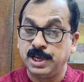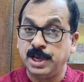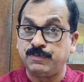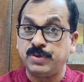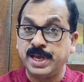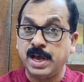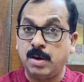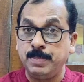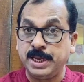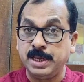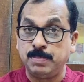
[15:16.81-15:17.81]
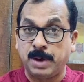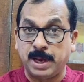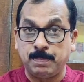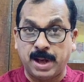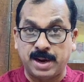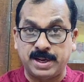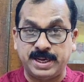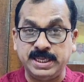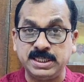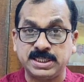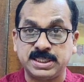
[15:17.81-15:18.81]
if they are made by
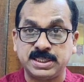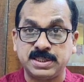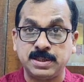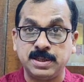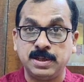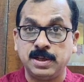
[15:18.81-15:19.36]
parties